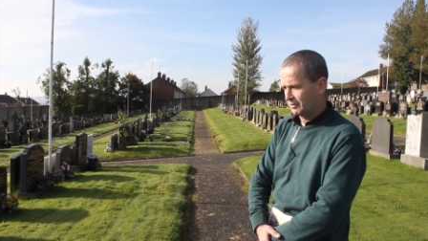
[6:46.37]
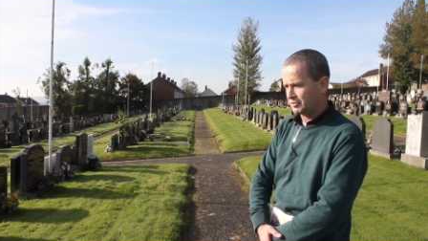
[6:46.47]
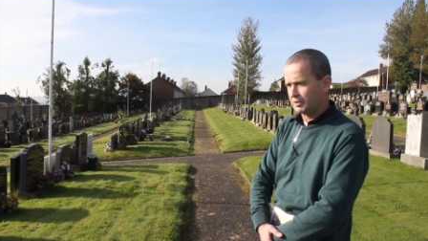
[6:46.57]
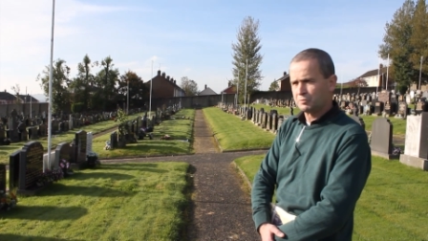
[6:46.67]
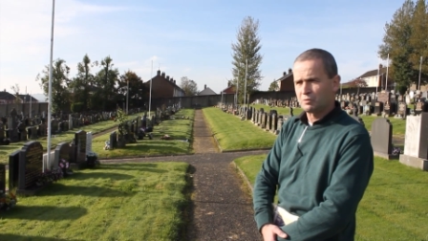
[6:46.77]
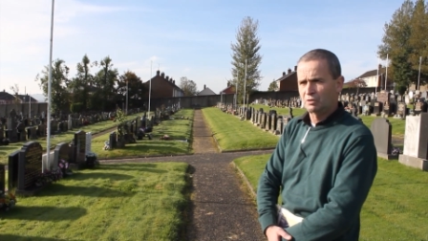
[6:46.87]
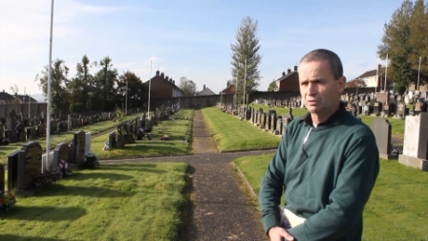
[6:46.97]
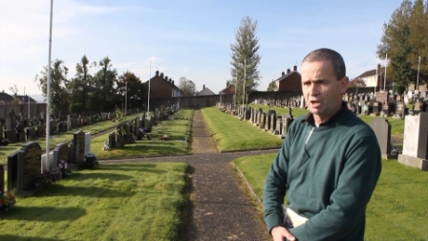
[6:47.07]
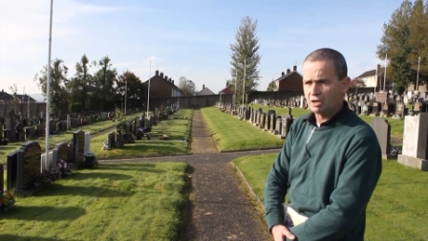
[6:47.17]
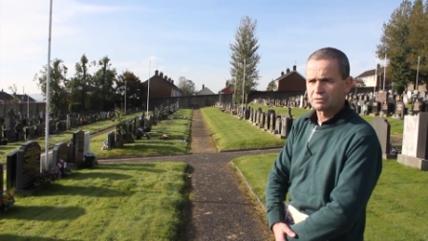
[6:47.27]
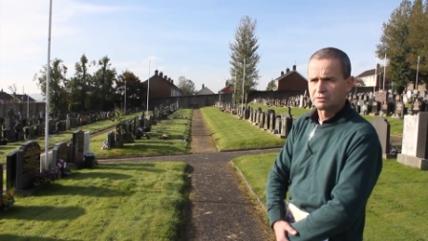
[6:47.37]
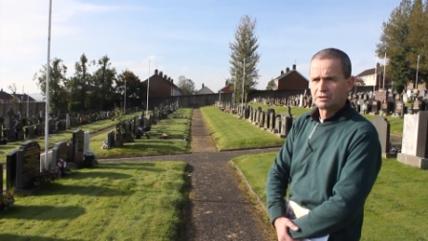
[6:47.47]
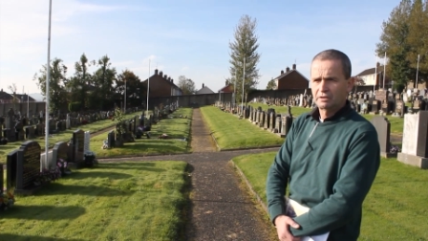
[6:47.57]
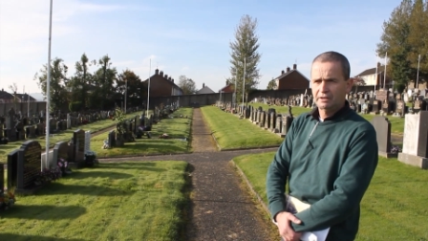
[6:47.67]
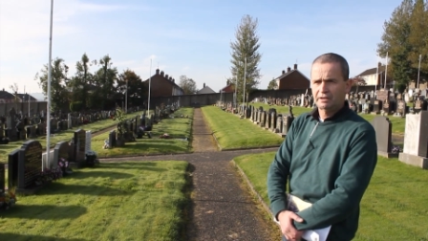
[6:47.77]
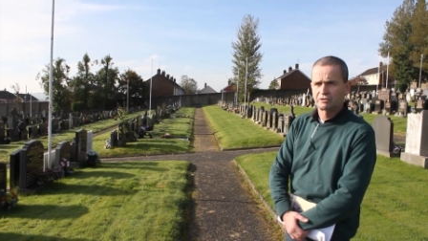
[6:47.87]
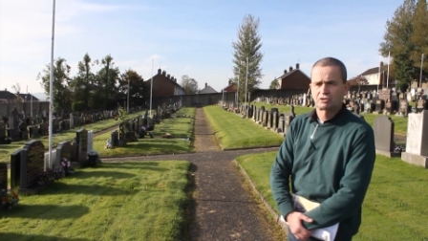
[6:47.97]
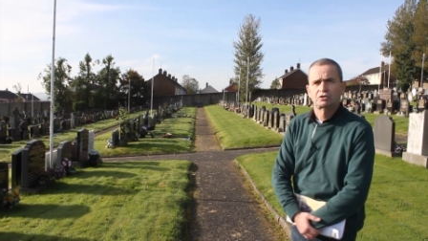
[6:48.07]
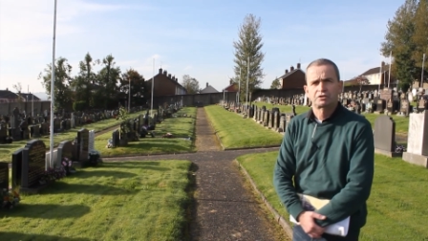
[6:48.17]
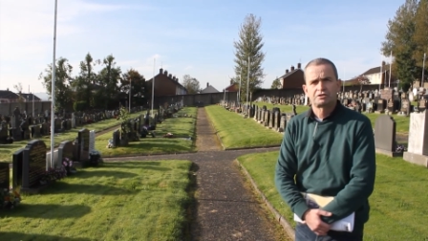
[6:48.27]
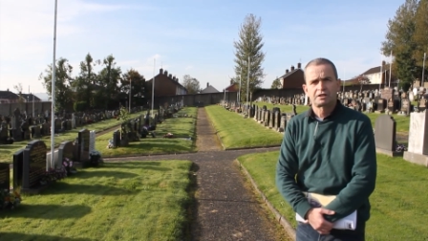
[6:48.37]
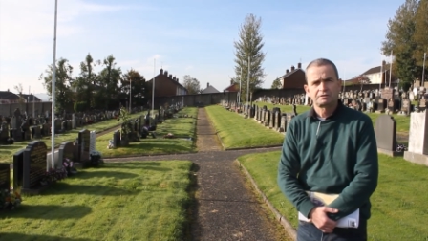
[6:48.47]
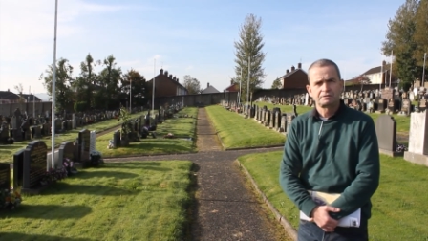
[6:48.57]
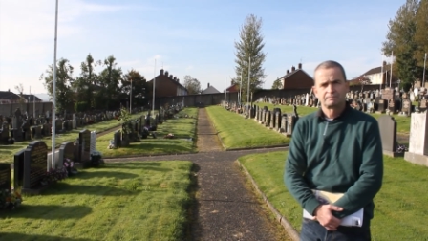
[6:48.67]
escapes were all locked. They never stood a chance.